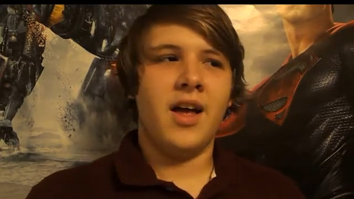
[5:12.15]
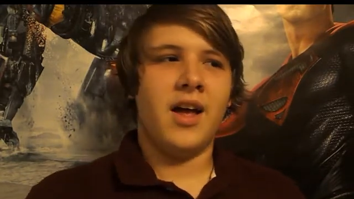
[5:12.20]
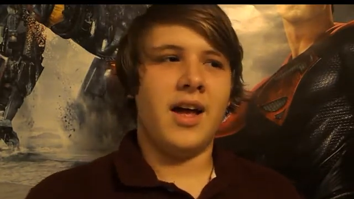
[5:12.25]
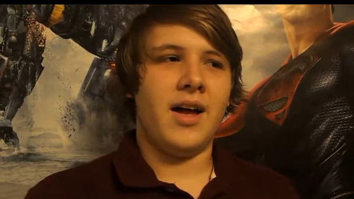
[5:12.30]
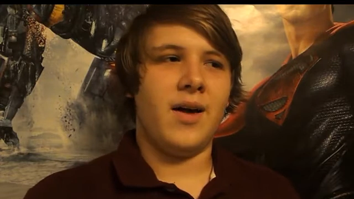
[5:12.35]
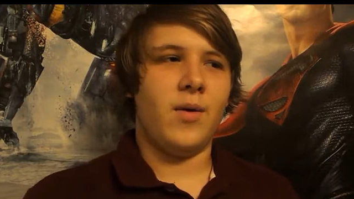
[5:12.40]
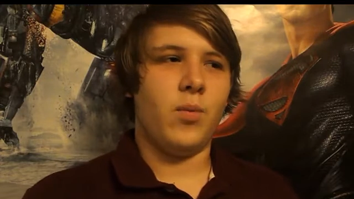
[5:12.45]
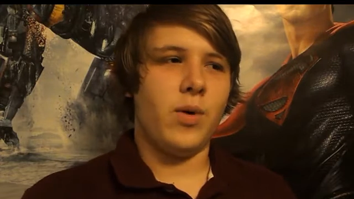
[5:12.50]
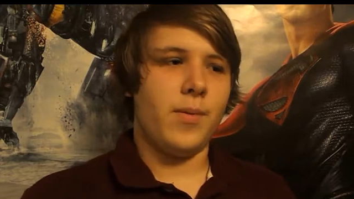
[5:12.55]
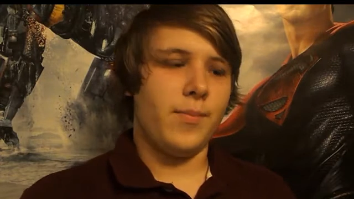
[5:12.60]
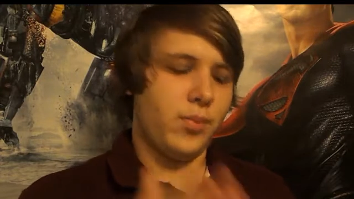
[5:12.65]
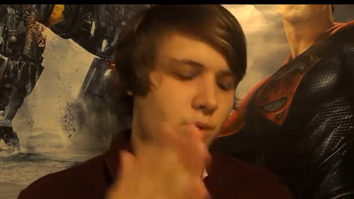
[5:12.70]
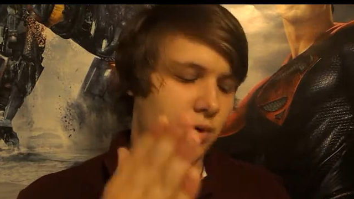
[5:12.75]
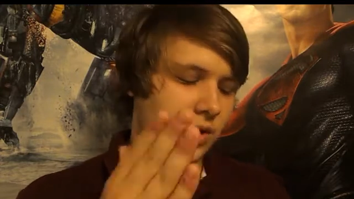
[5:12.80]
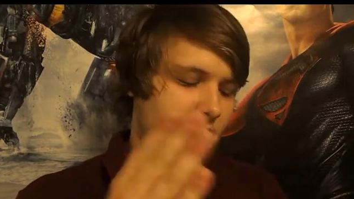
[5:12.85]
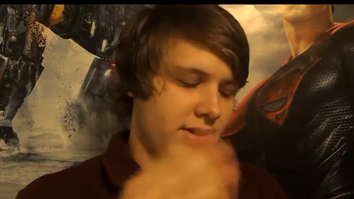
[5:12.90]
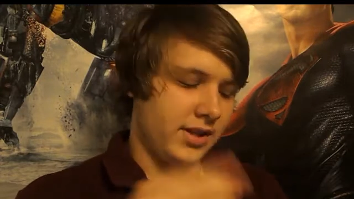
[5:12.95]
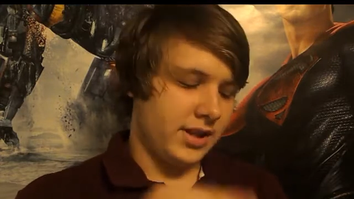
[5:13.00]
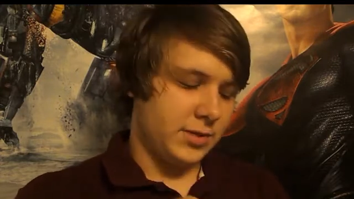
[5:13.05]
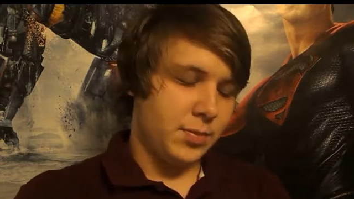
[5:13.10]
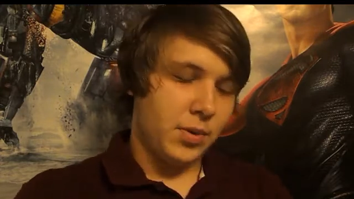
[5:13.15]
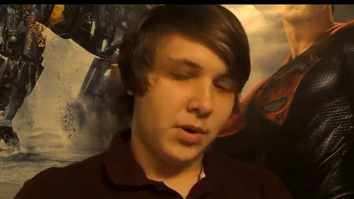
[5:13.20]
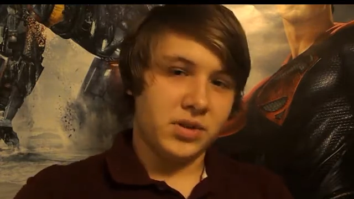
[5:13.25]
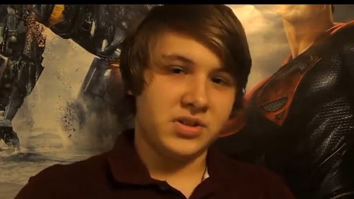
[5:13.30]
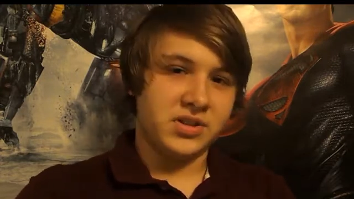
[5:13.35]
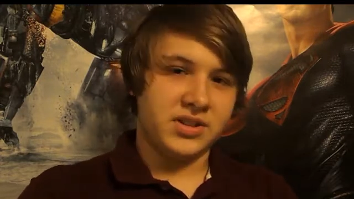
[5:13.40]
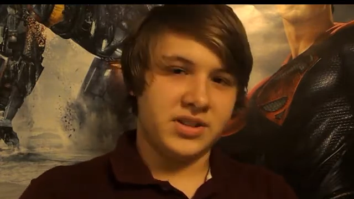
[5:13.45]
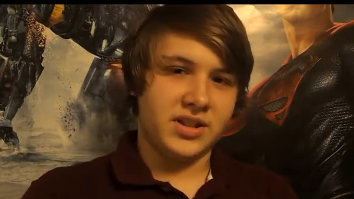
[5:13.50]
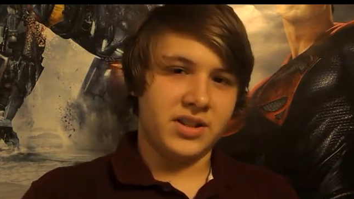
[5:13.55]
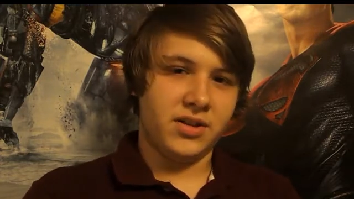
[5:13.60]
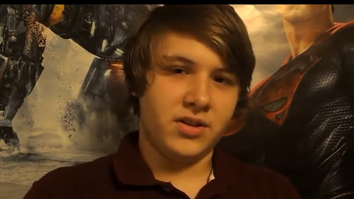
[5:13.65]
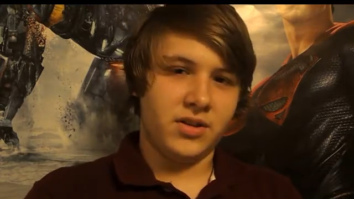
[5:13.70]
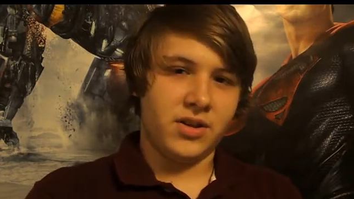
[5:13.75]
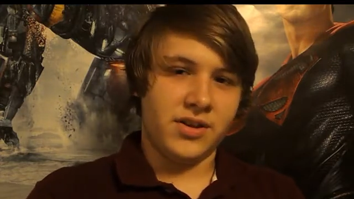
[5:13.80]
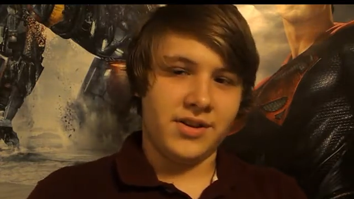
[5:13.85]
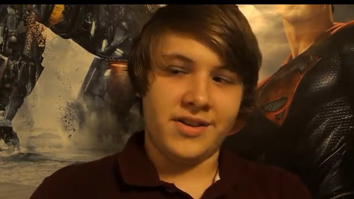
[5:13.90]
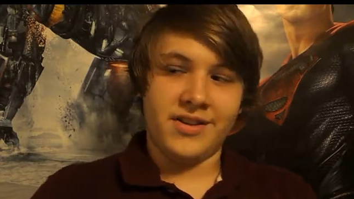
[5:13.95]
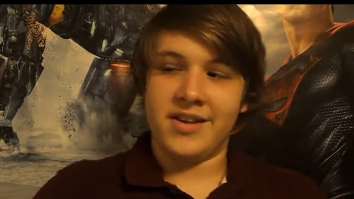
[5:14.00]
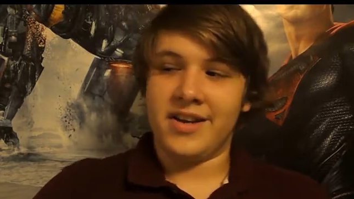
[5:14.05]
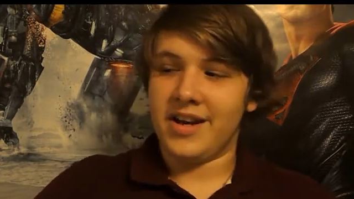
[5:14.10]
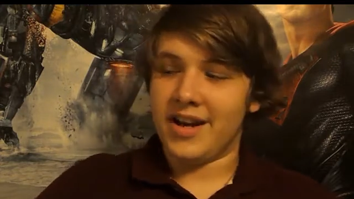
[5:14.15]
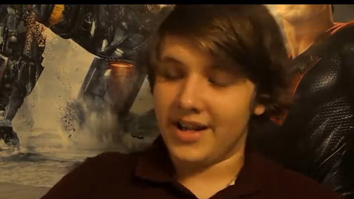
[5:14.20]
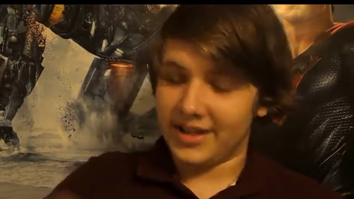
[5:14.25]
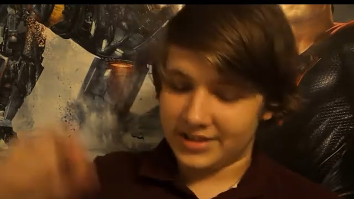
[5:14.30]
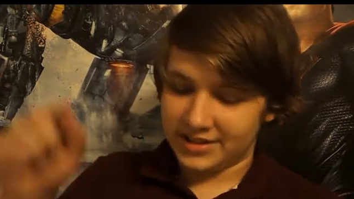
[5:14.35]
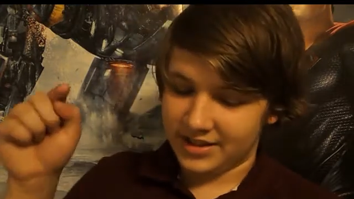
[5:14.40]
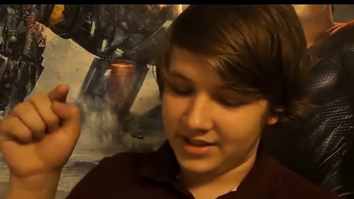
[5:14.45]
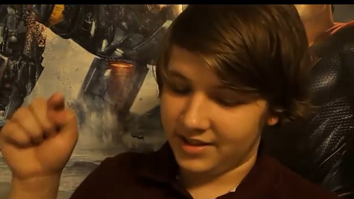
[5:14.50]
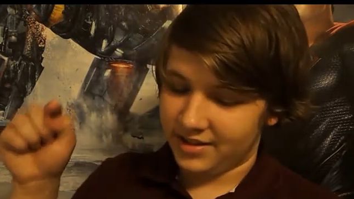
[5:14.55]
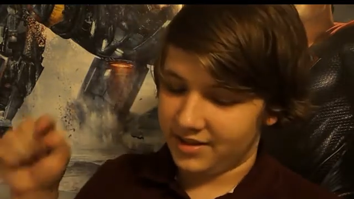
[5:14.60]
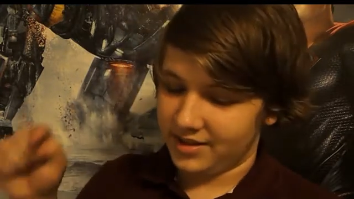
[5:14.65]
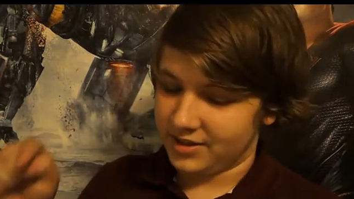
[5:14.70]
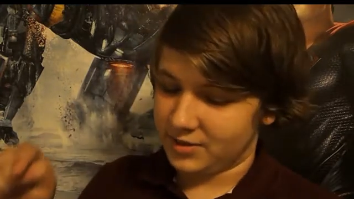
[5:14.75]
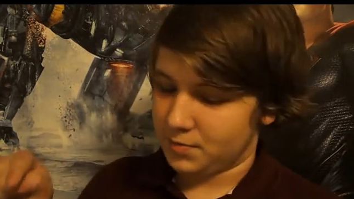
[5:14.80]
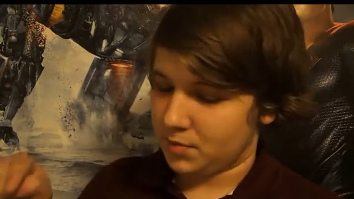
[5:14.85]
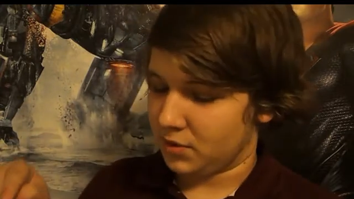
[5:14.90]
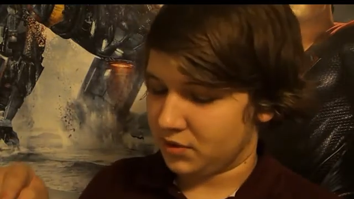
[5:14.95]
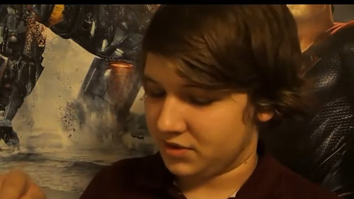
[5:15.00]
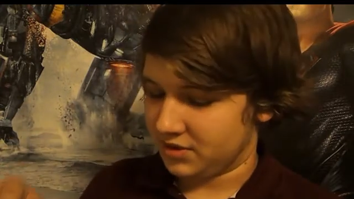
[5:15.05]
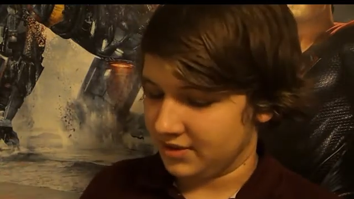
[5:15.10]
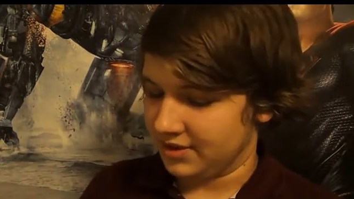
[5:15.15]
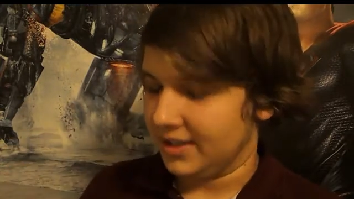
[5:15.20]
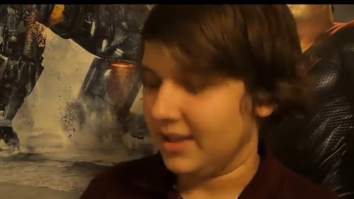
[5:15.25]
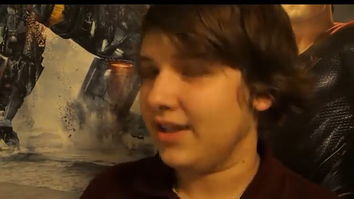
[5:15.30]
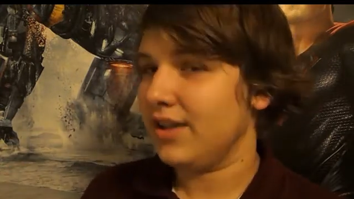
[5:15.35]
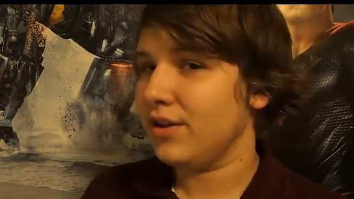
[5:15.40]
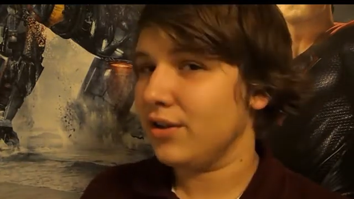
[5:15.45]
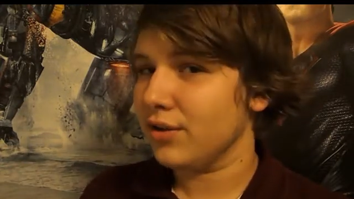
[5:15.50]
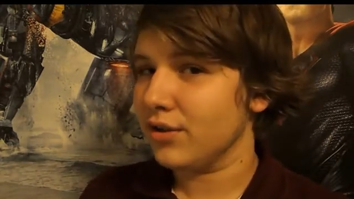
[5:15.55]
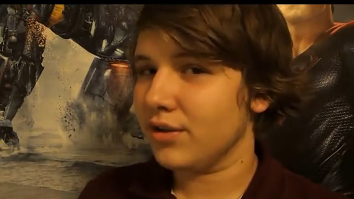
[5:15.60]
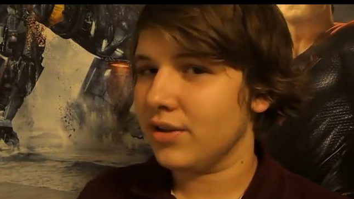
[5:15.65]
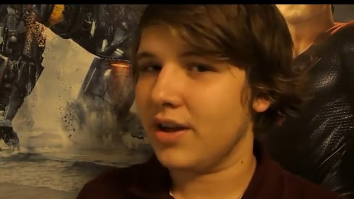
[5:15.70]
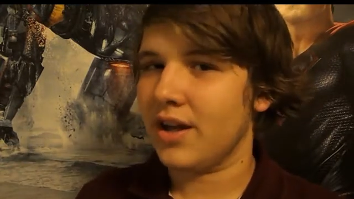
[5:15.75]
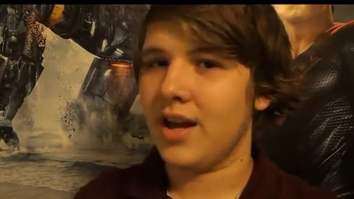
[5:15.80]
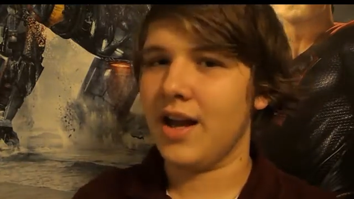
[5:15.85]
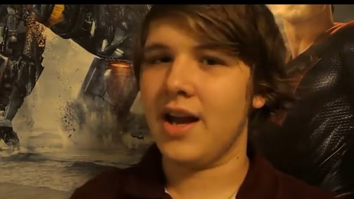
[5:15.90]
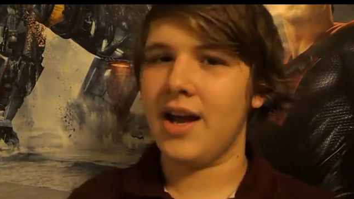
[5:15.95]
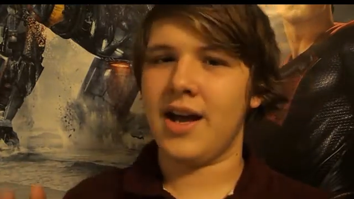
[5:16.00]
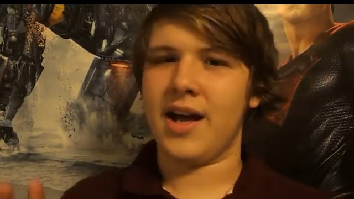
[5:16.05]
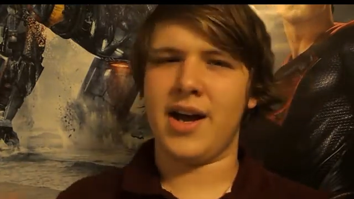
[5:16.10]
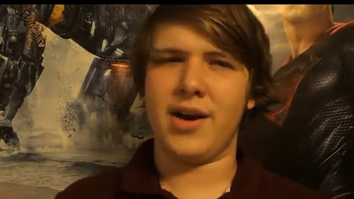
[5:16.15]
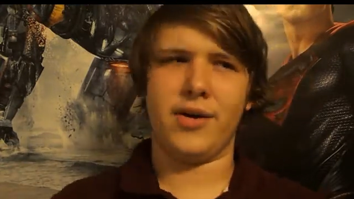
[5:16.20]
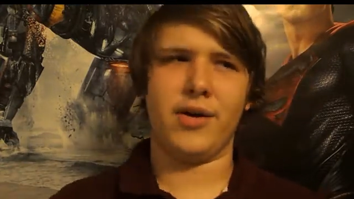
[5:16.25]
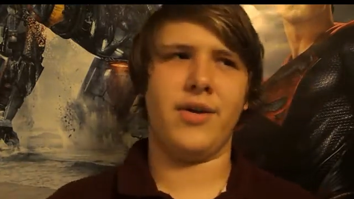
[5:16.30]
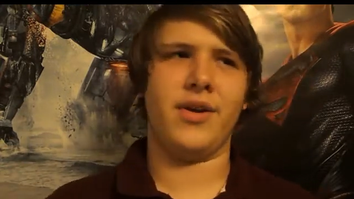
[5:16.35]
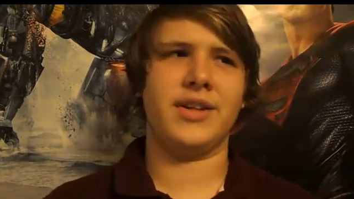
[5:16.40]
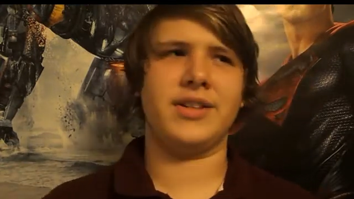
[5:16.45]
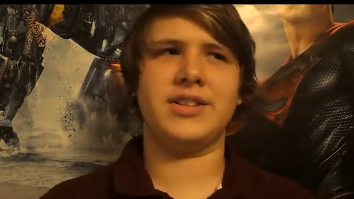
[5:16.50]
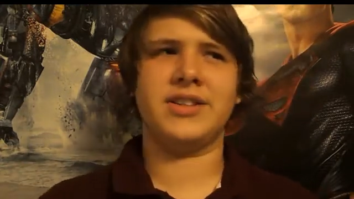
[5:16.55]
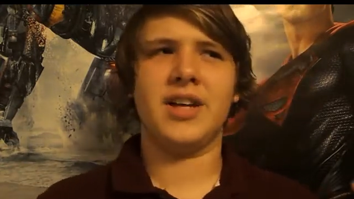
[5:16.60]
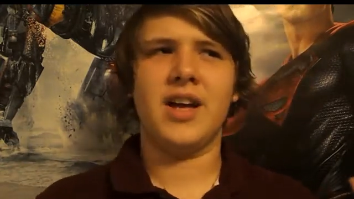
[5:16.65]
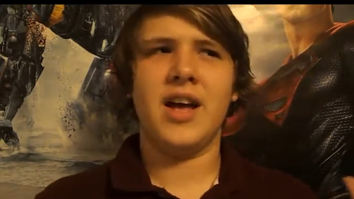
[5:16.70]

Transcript: at one point this person's here, and then the next scene this person's here. I don't know,